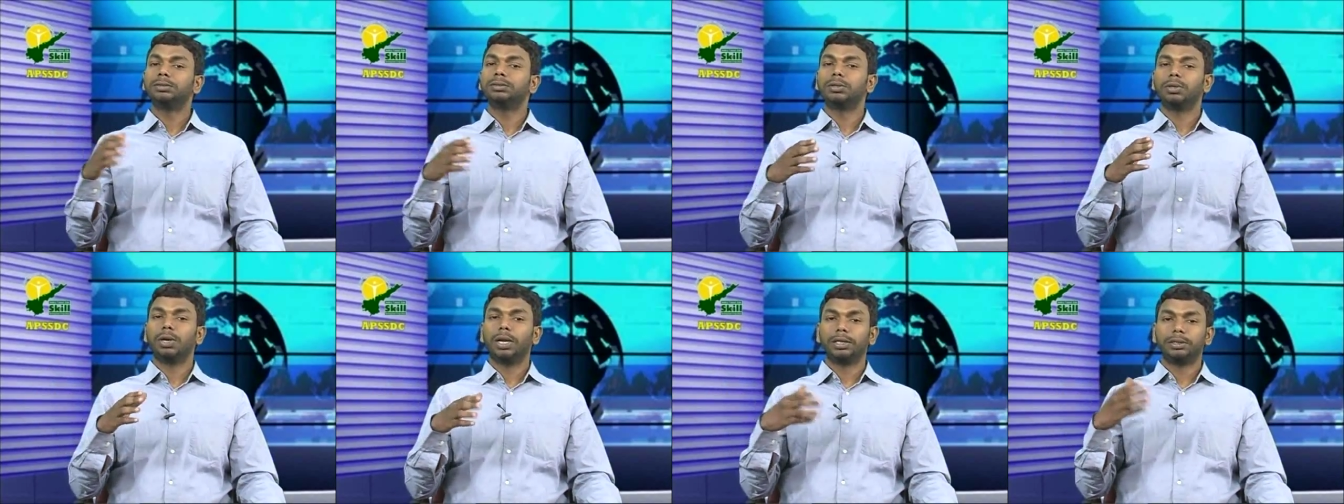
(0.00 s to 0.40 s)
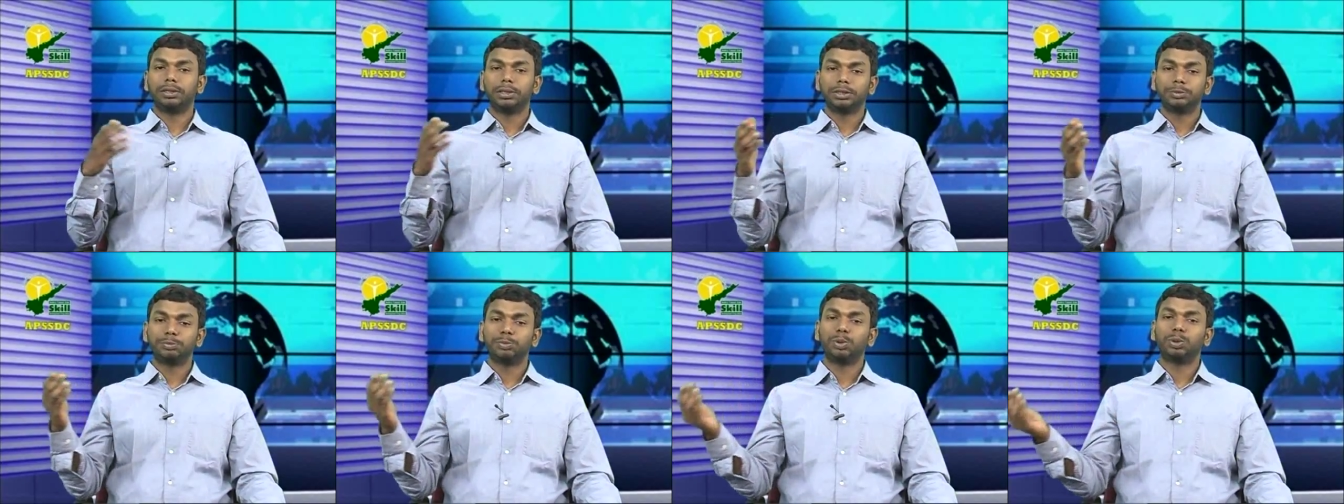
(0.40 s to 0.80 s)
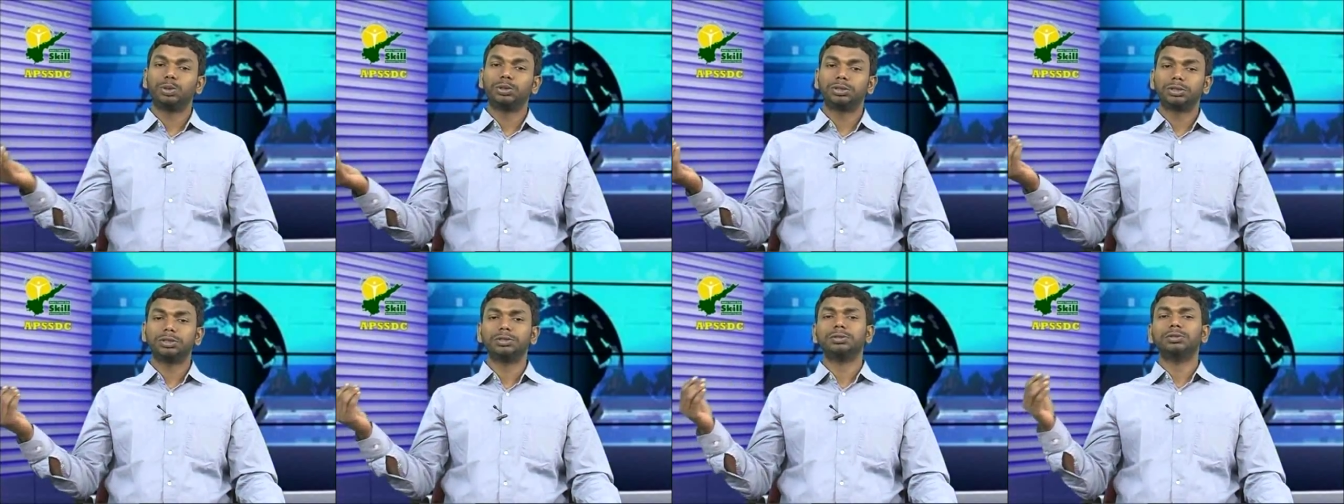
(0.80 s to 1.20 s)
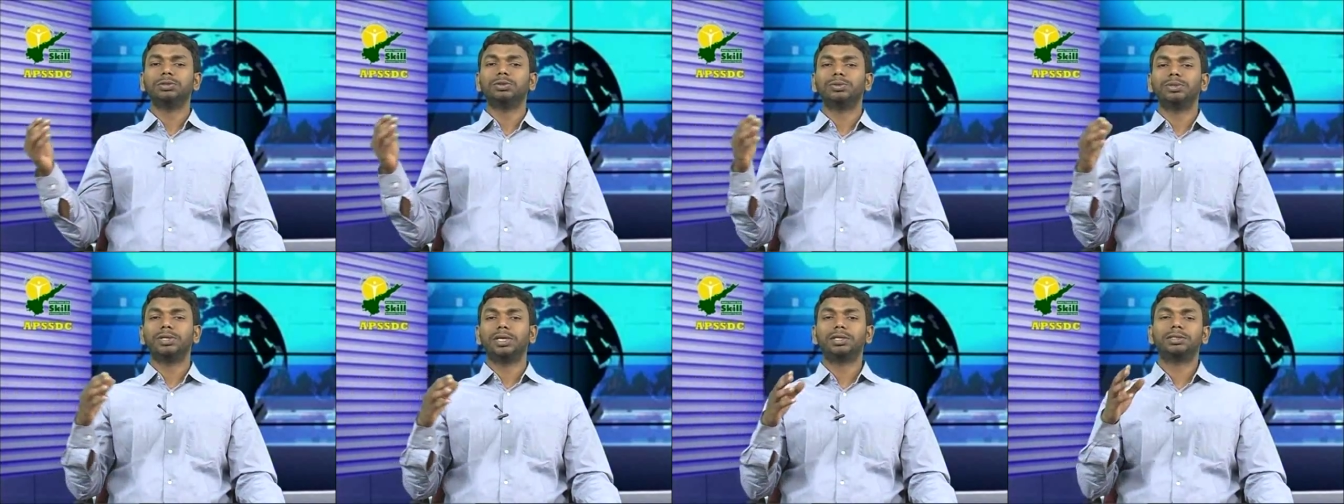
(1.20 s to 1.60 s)
So like this, sports.
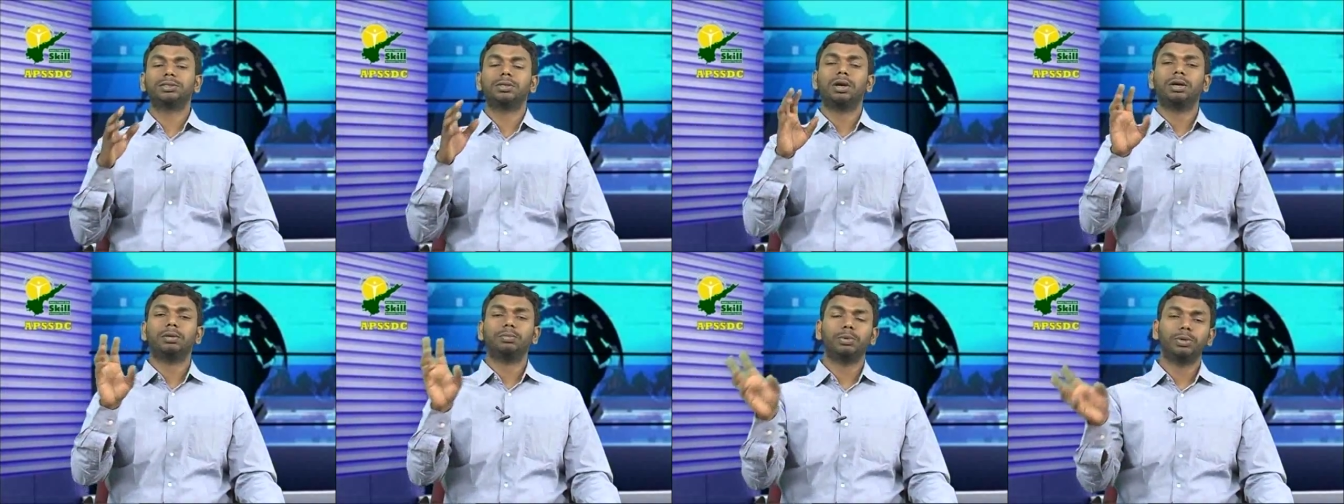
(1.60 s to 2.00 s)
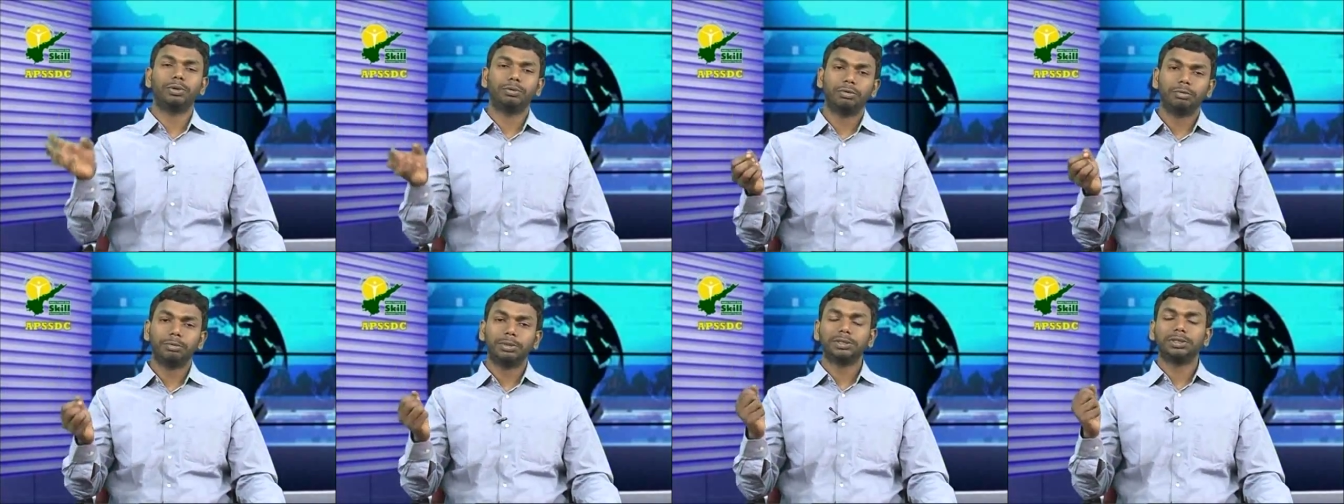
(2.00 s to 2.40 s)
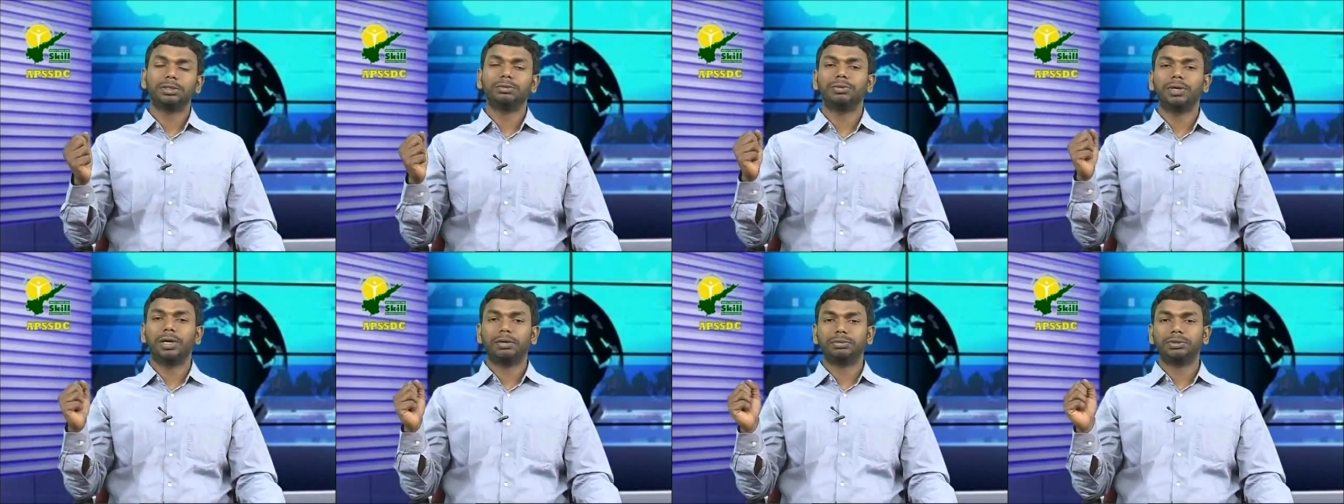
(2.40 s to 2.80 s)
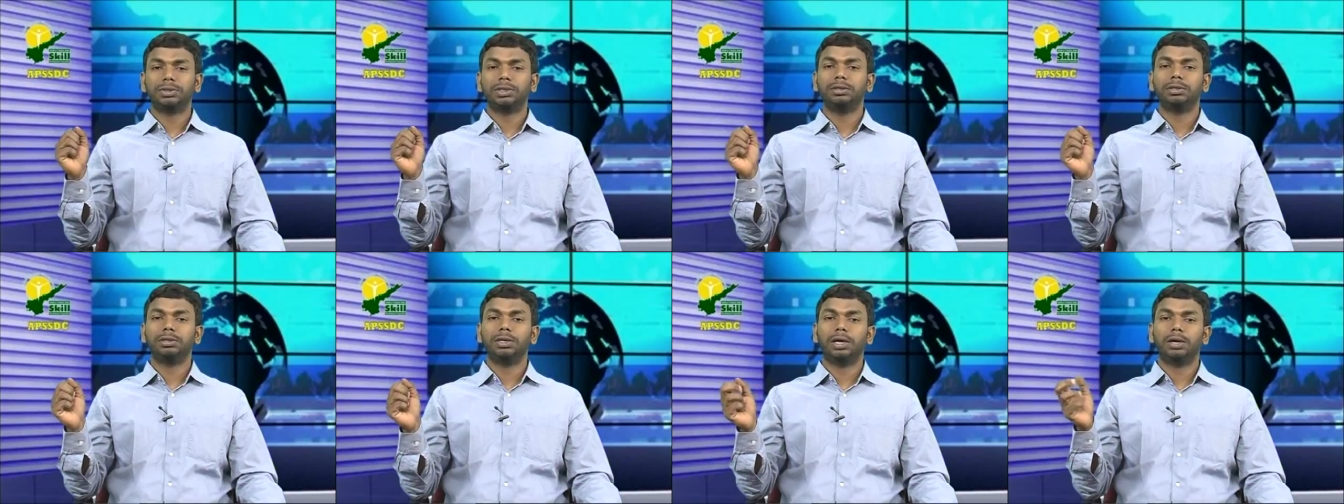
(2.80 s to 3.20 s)
So there is a lot more information we have
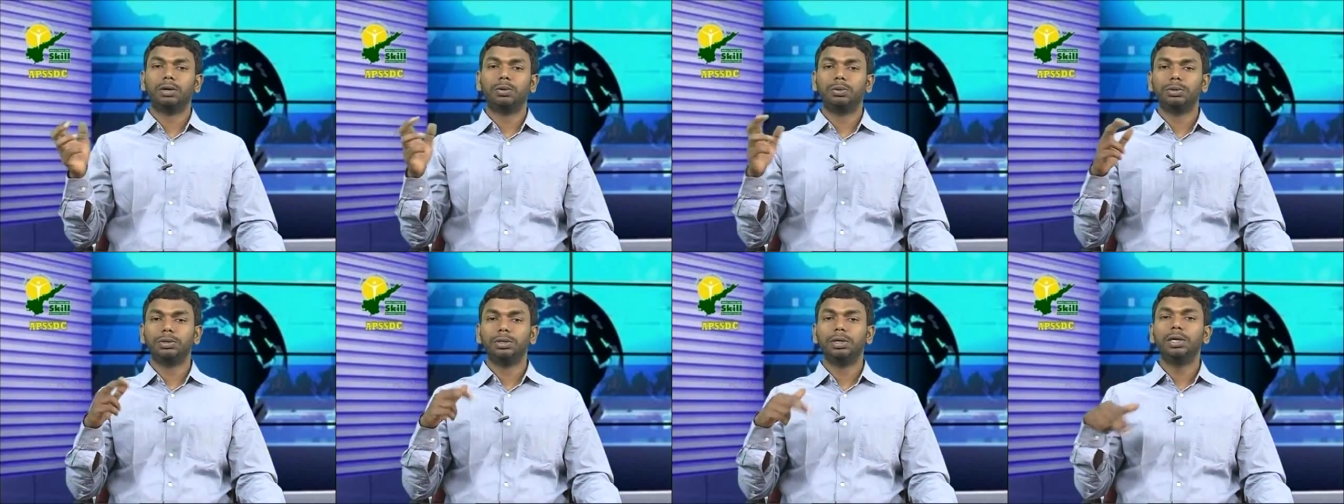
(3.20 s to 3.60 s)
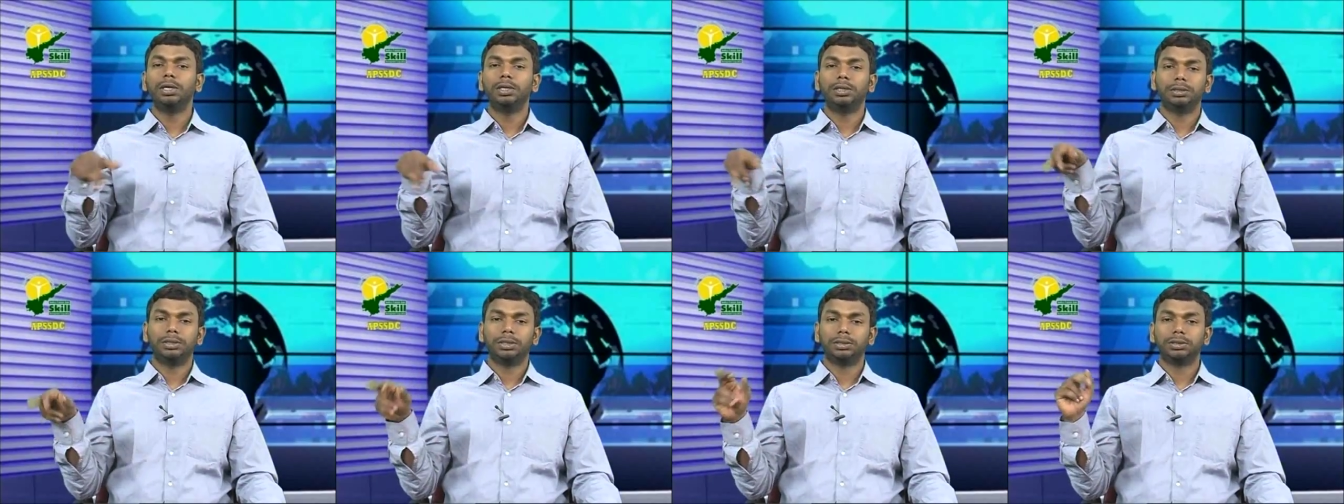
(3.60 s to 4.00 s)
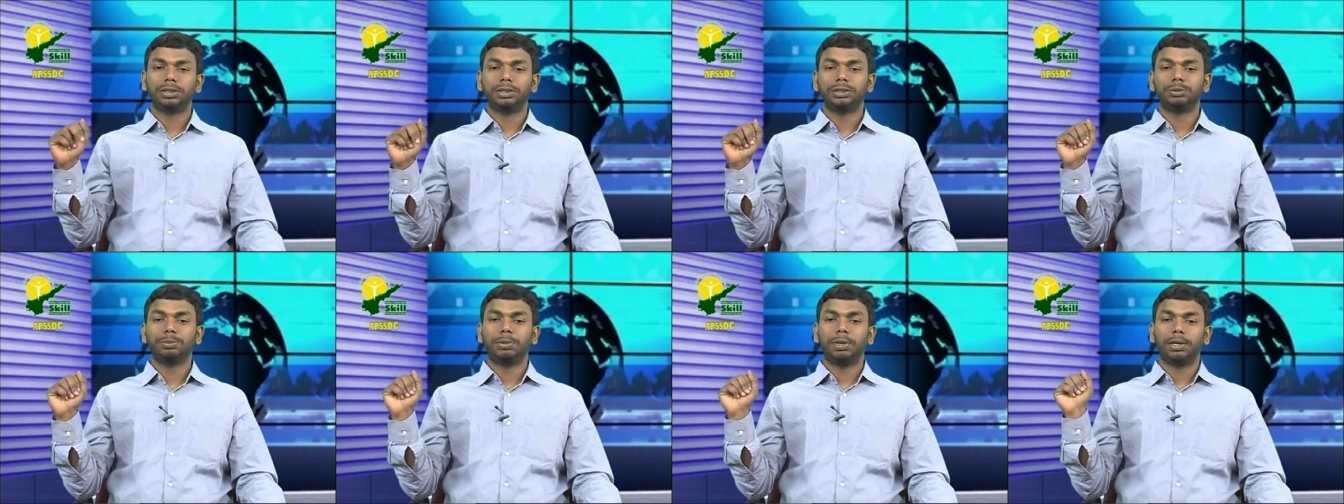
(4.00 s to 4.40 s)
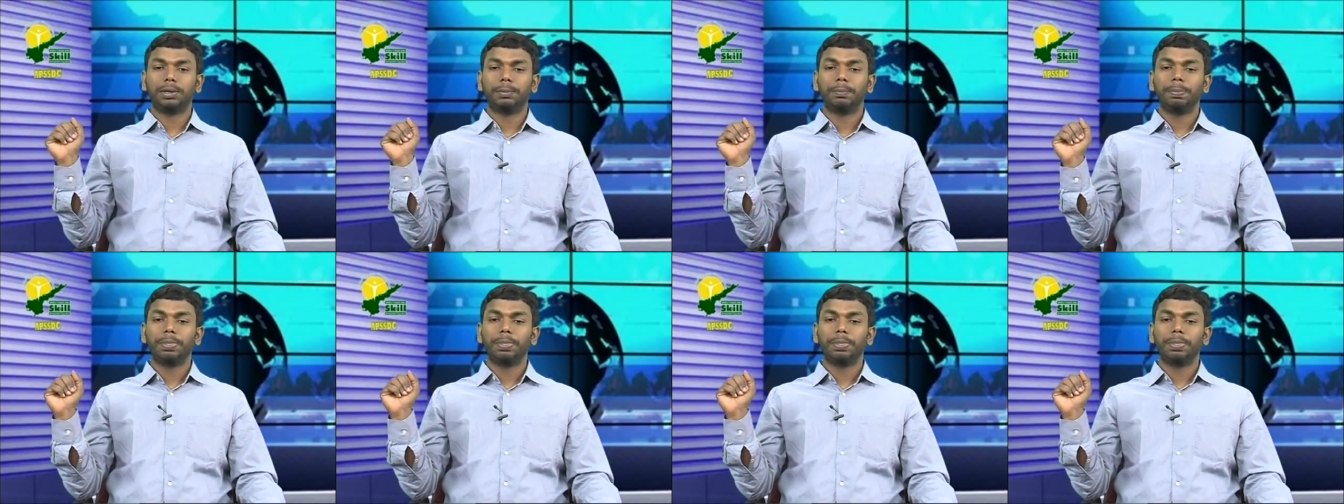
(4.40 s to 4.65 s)
seen around the search bar.